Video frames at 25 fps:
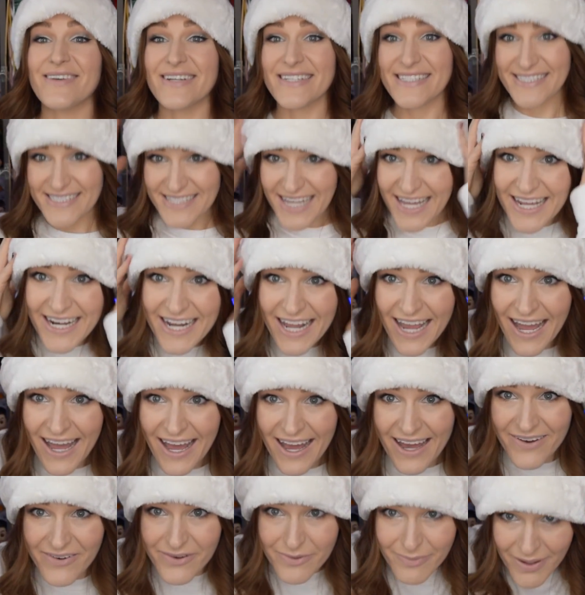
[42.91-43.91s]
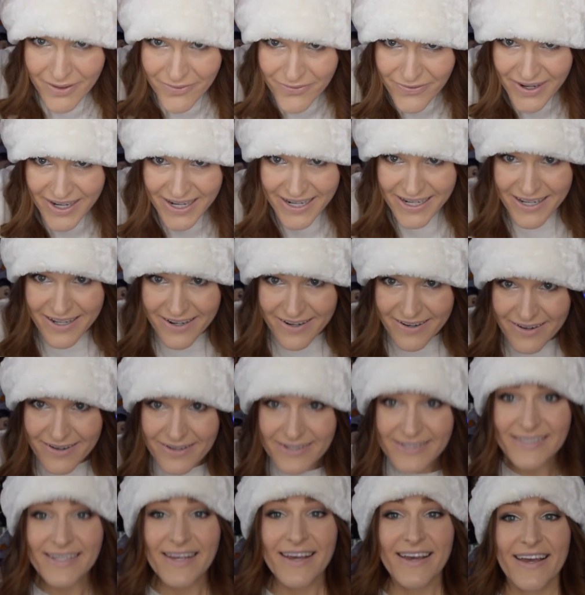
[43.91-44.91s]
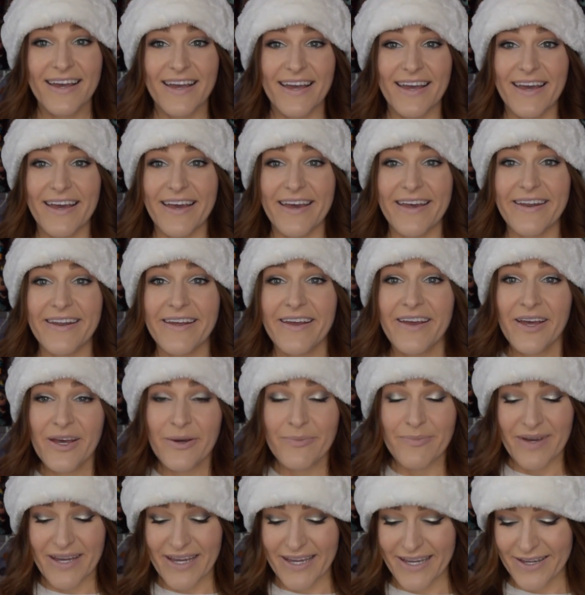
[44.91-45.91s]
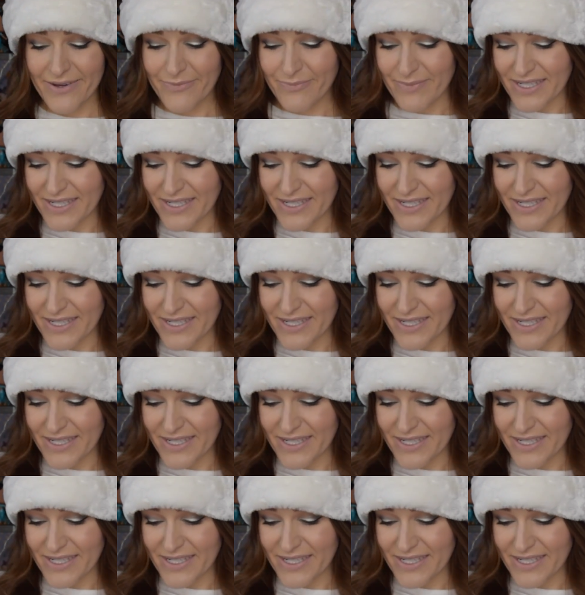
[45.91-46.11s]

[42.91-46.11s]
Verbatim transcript: Santa hat with my reindeers and my,